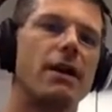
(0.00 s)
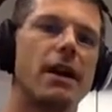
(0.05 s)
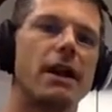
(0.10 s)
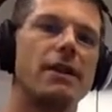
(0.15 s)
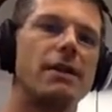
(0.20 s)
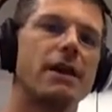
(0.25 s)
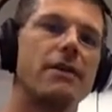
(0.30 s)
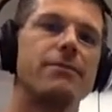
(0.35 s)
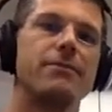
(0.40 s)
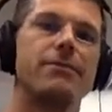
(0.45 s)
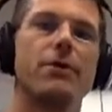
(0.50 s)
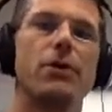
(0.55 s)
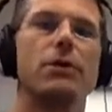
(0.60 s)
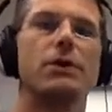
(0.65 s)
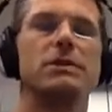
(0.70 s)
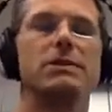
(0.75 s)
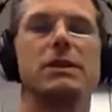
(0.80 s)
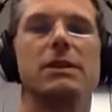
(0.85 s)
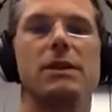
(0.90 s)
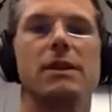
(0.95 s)
and I'm
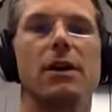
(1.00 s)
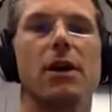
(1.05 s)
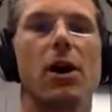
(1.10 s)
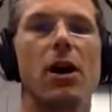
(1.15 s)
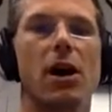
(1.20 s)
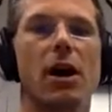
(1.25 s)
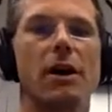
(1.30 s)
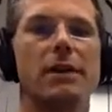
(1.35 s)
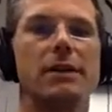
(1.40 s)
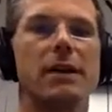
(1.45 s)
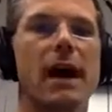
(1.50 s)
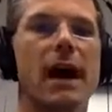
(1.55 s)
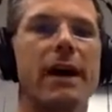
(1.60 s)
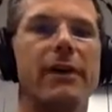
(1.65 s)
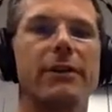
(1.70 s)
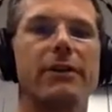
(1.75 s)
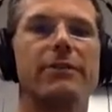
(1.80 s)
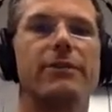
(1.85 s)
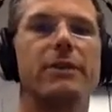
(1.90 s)
focusing on hiring